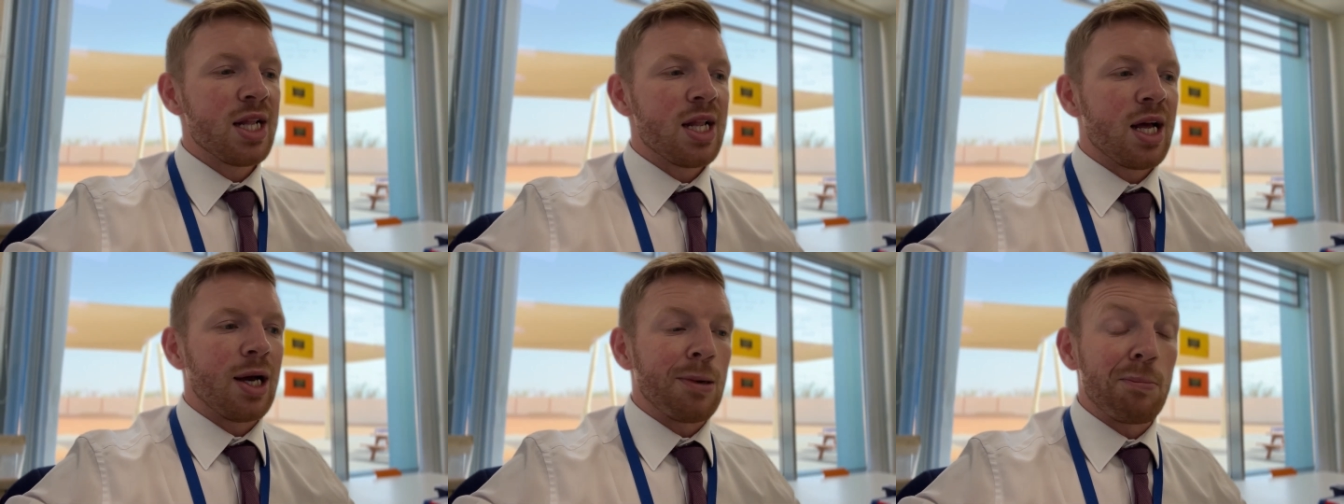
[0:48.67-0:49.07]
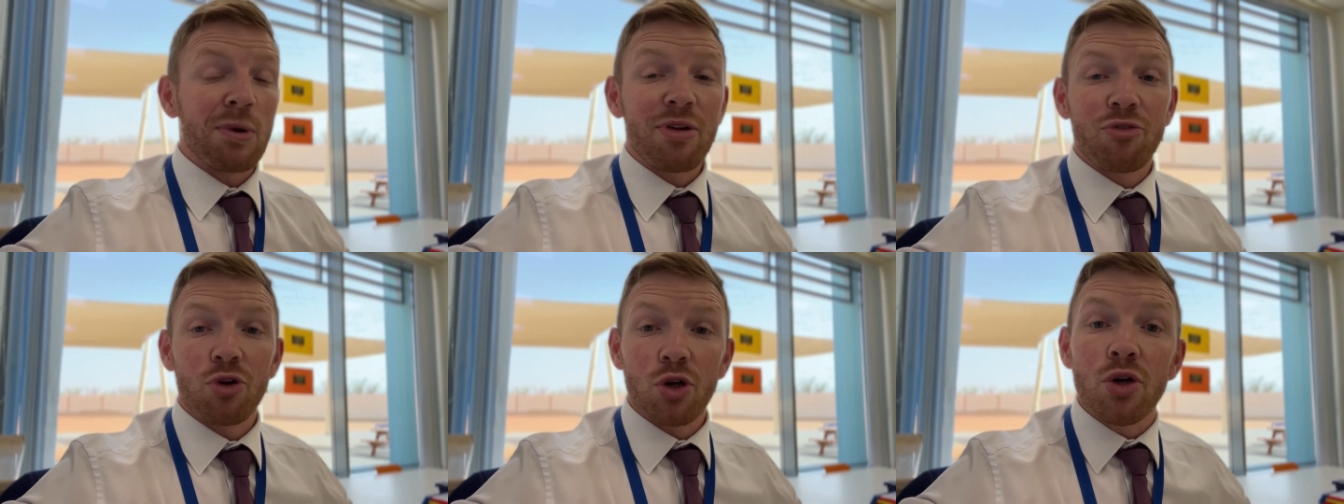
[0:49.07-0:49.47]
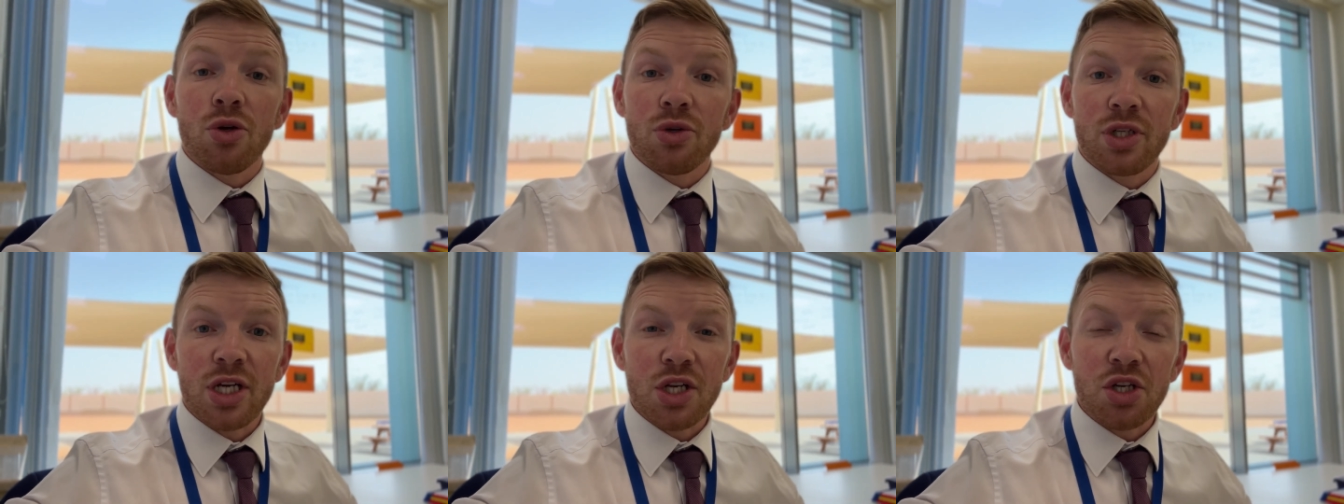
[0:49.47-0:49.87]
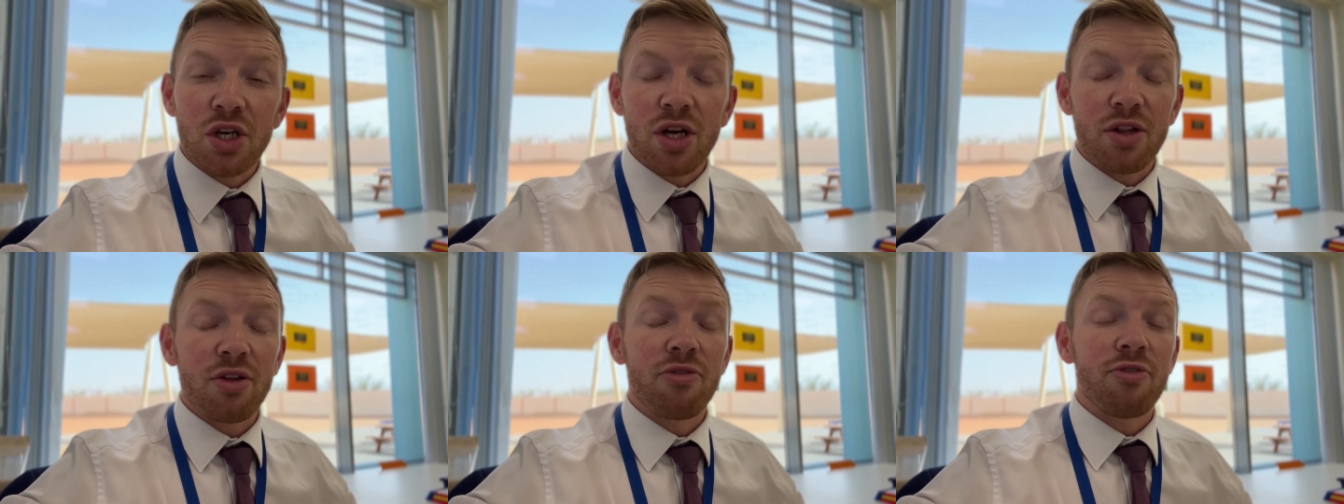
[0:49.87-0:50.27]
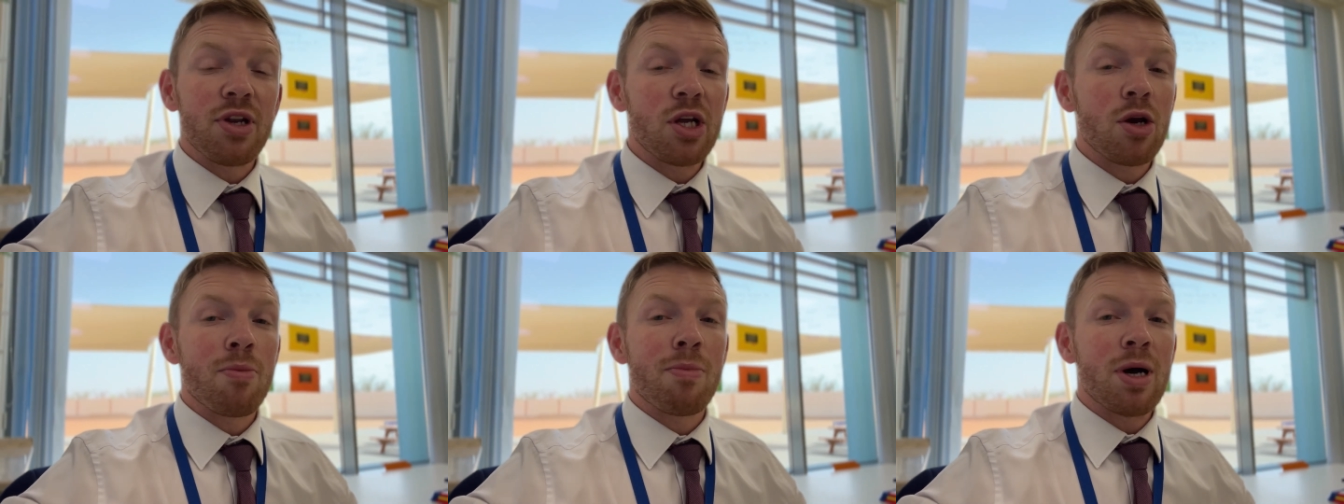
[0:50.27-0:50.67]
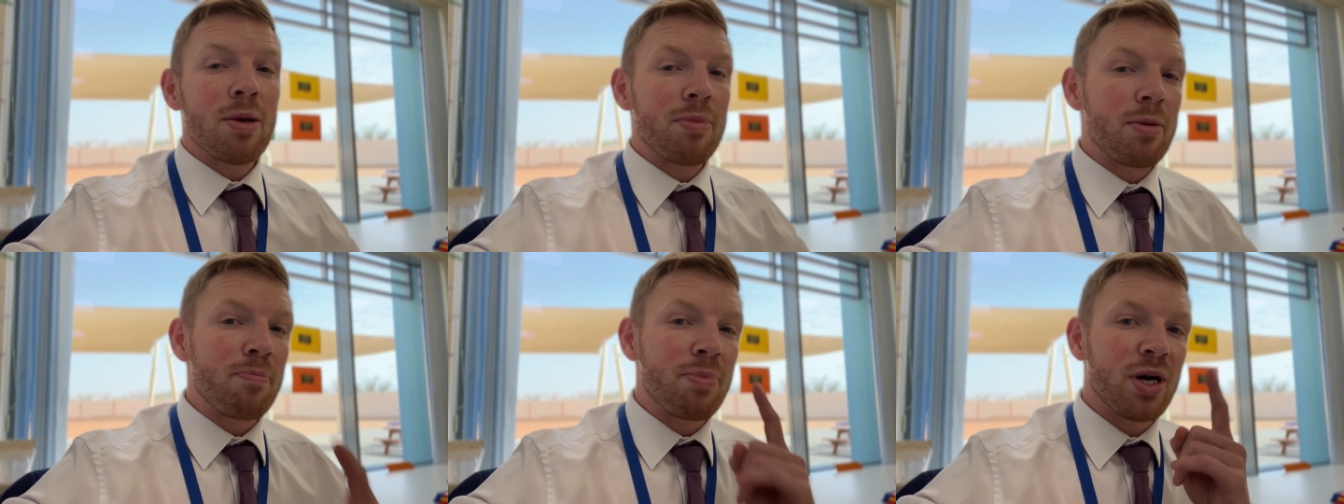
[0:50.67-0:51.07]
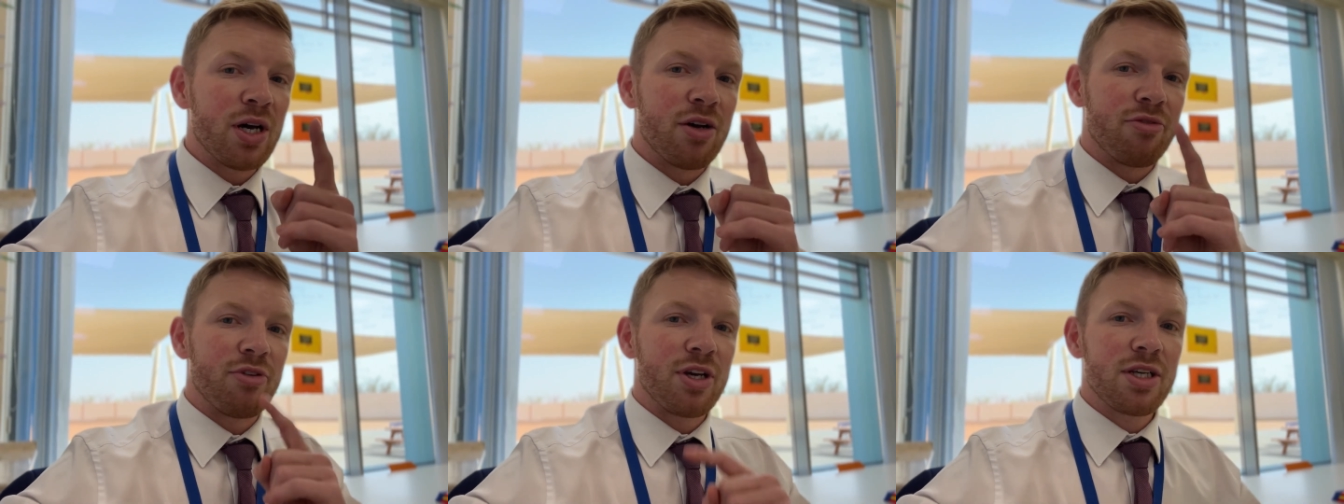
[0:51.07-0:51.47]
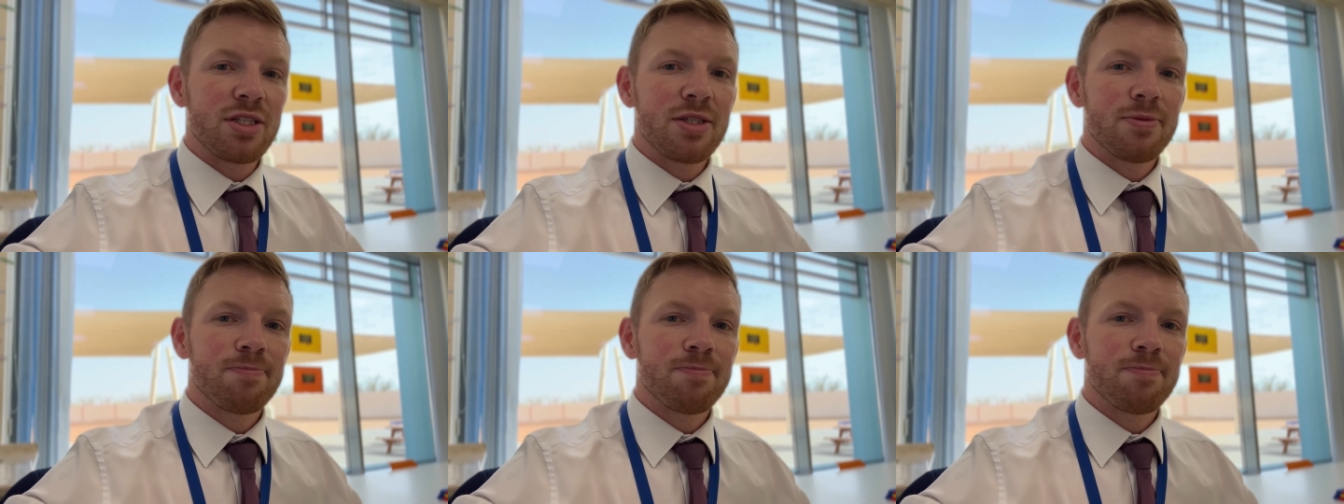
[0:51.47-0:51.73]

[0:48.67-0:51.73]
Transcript: Um, but if you're a new teacher, this video might be perfect.